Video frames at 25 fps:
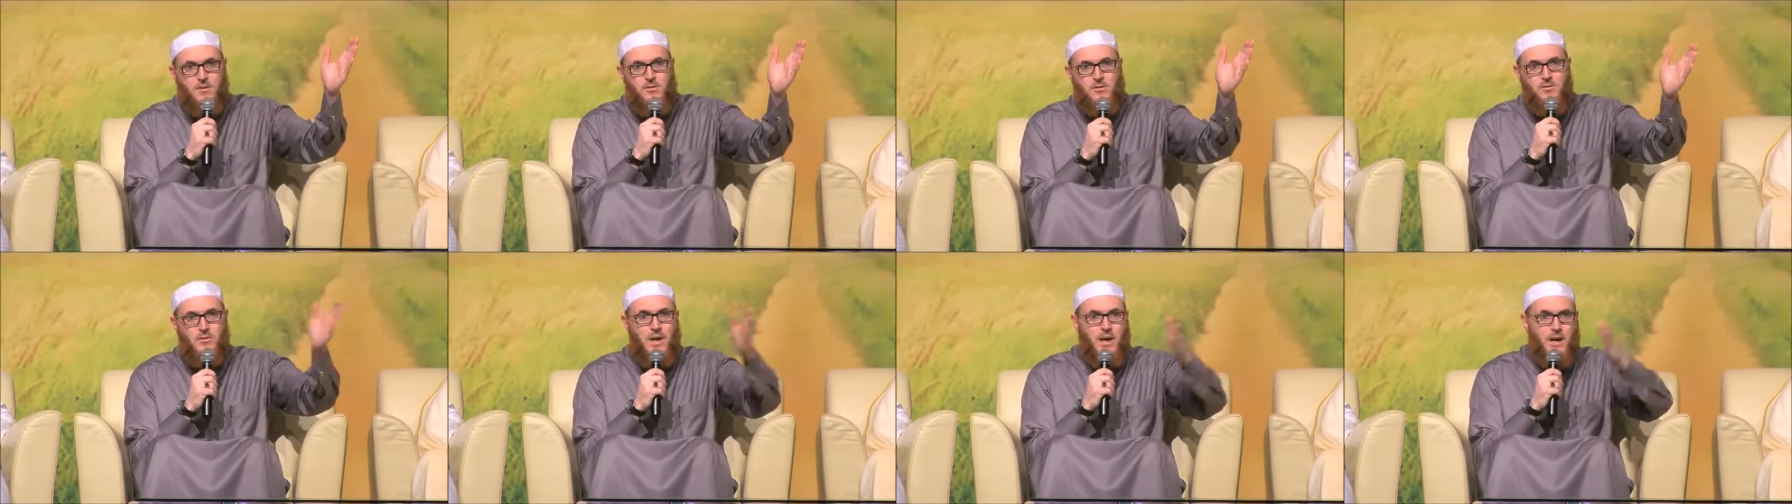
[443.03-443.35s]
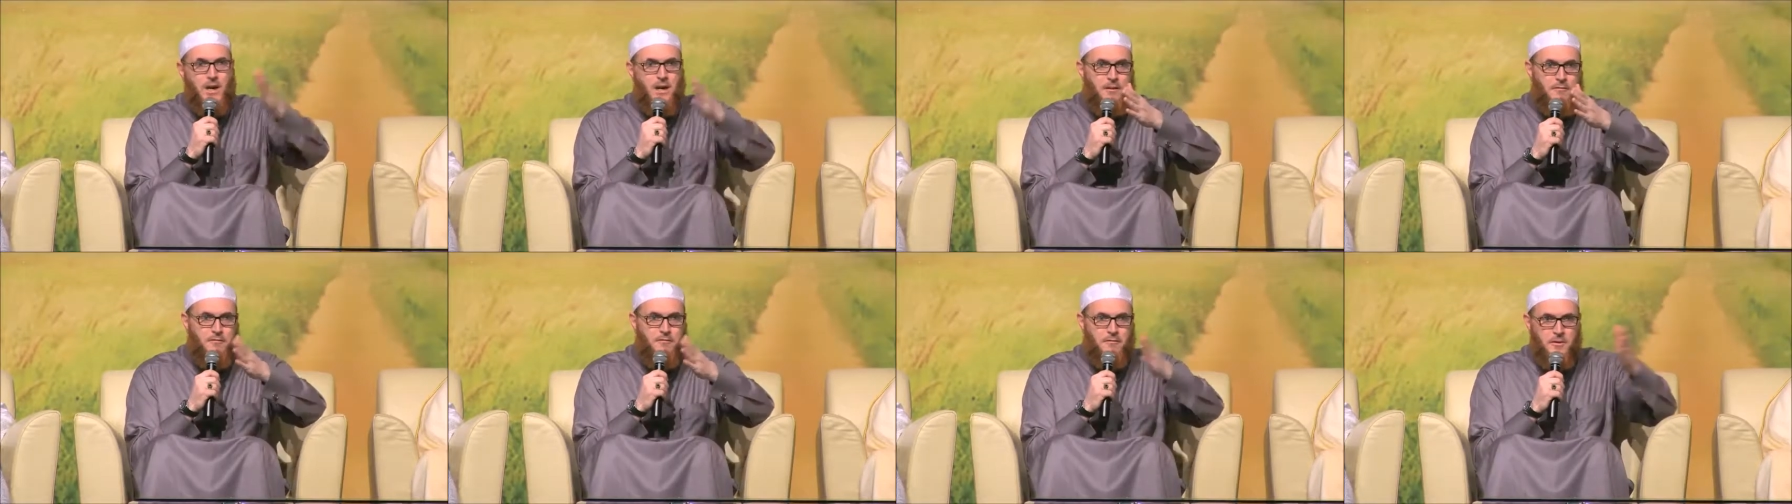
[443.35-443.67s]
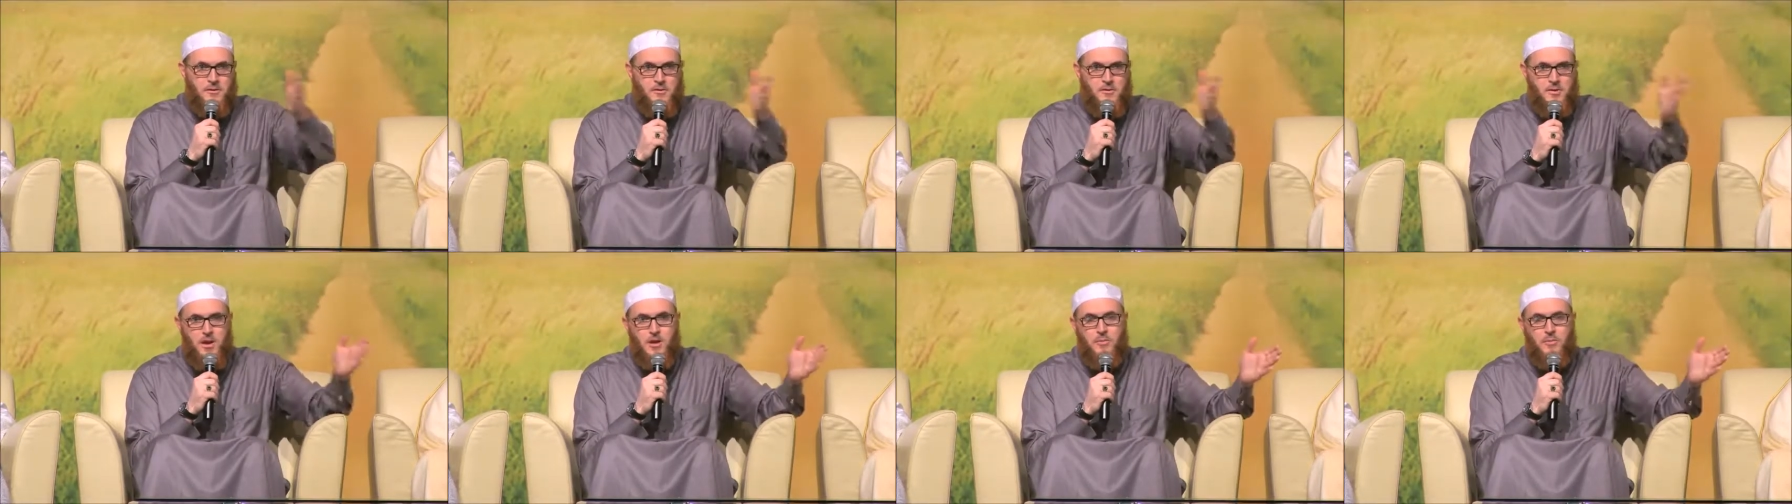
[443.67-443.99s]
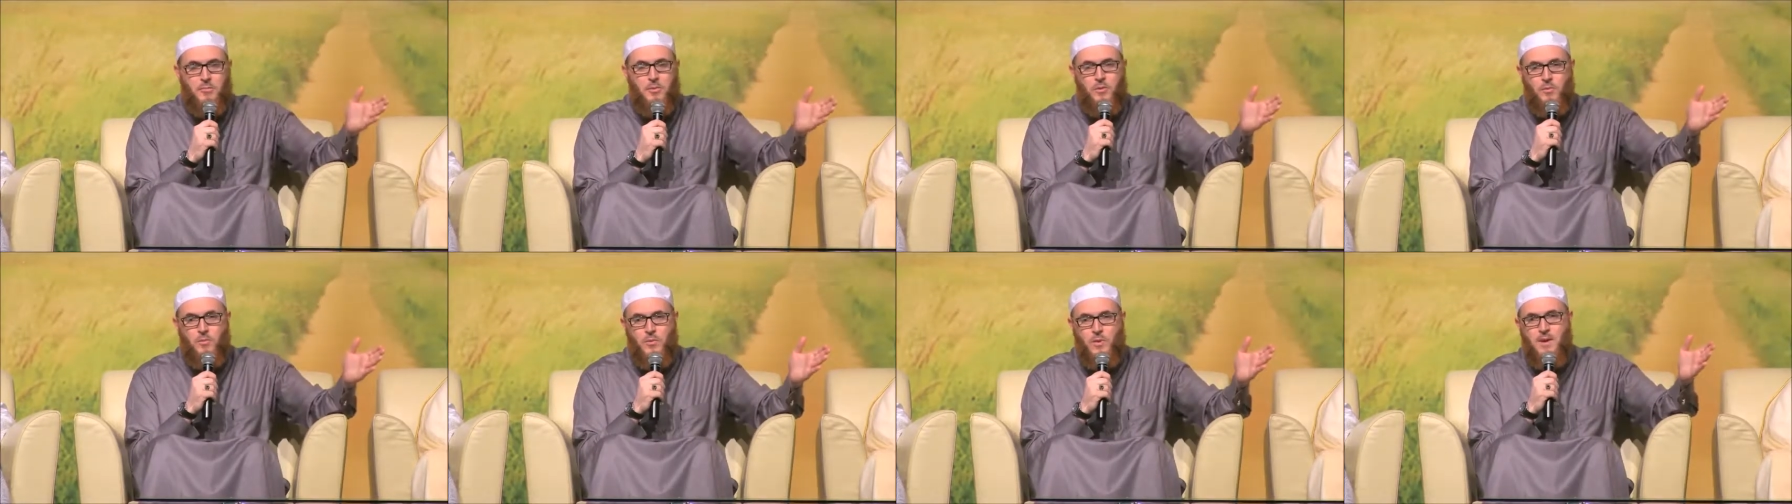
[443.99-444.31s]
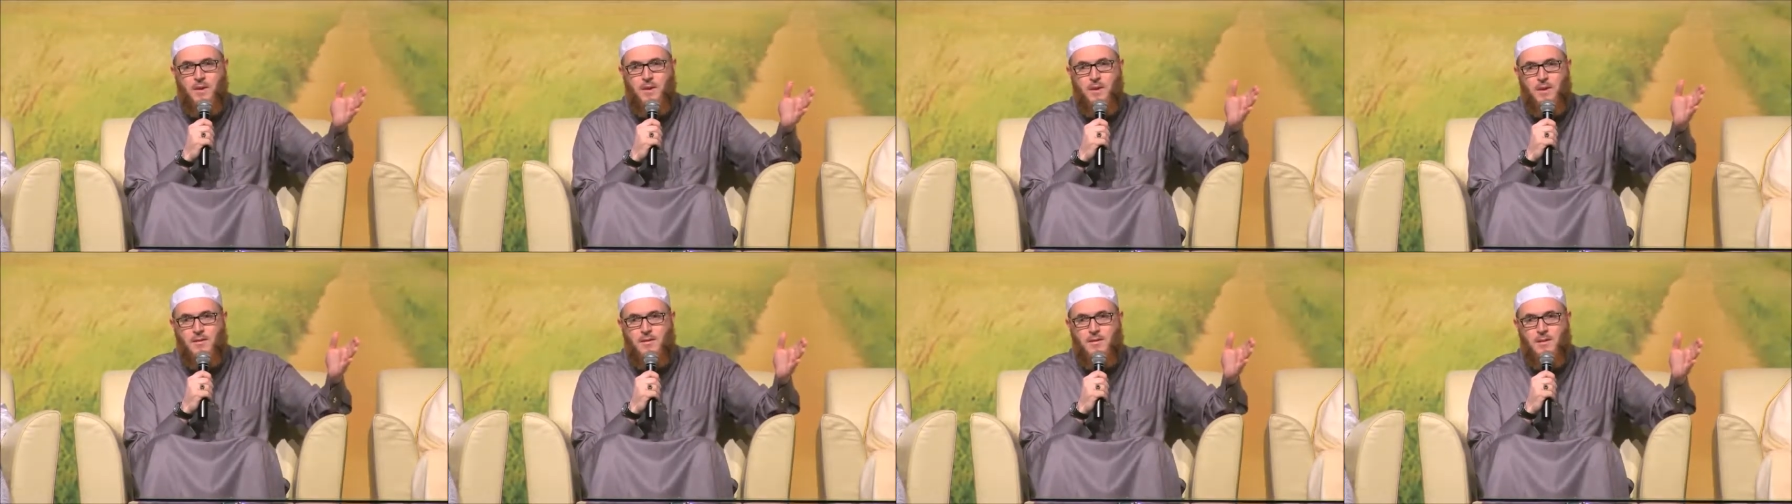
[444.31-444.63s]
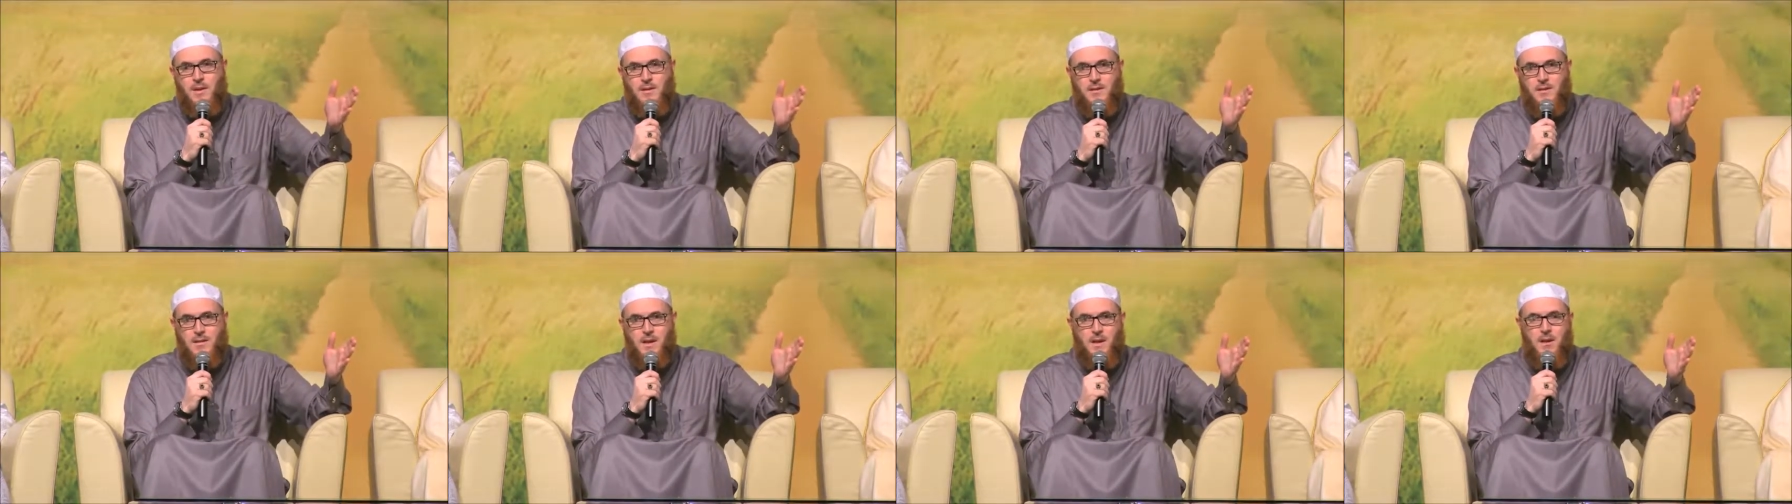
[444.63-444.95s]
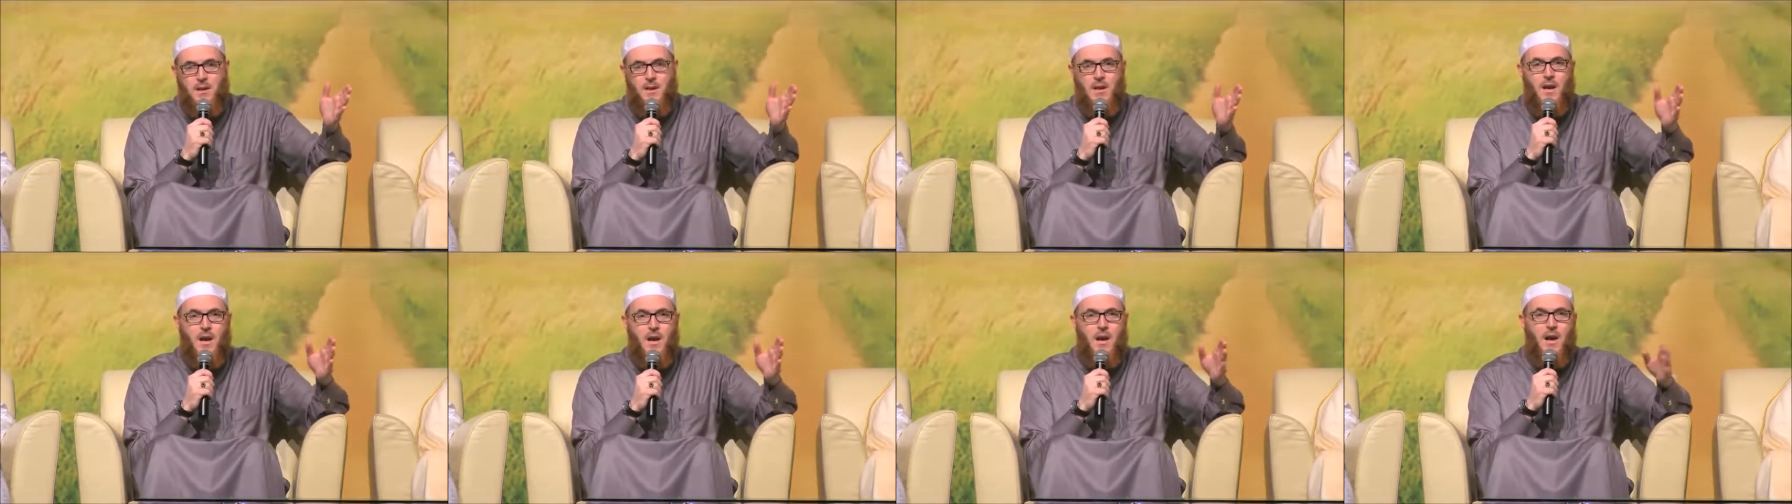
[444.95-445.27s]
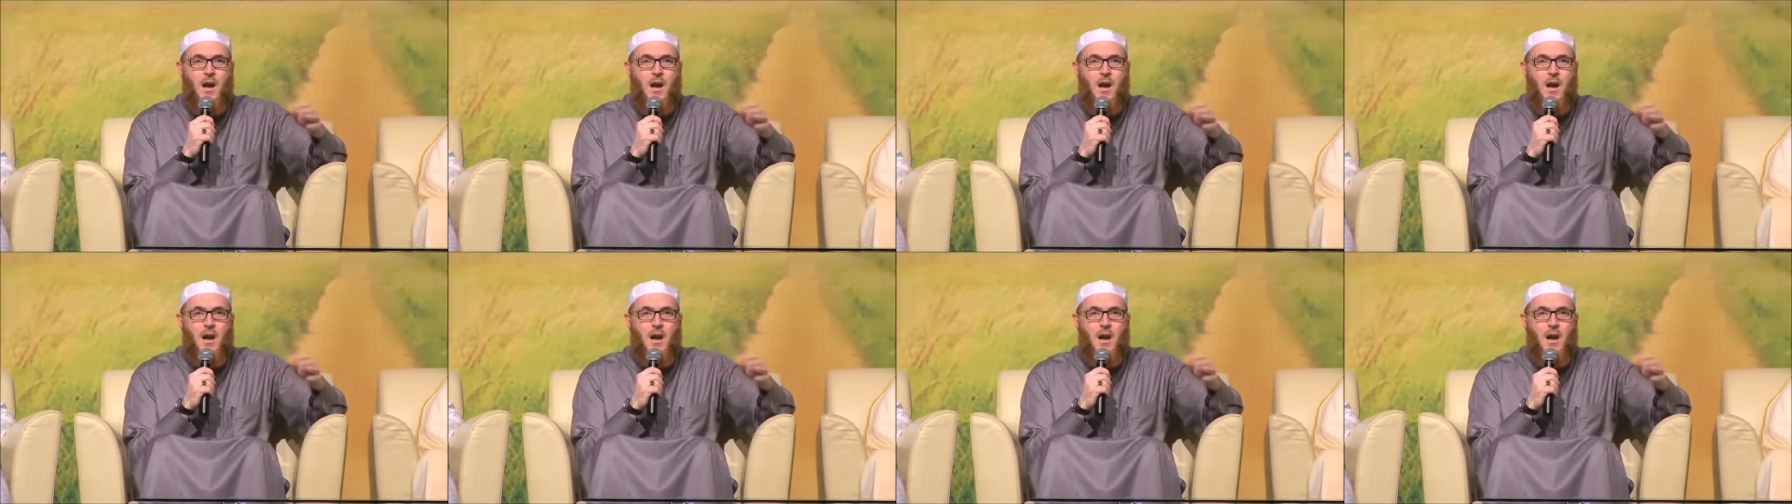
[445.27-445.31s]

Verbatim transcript: So we got to differentiate between this and that.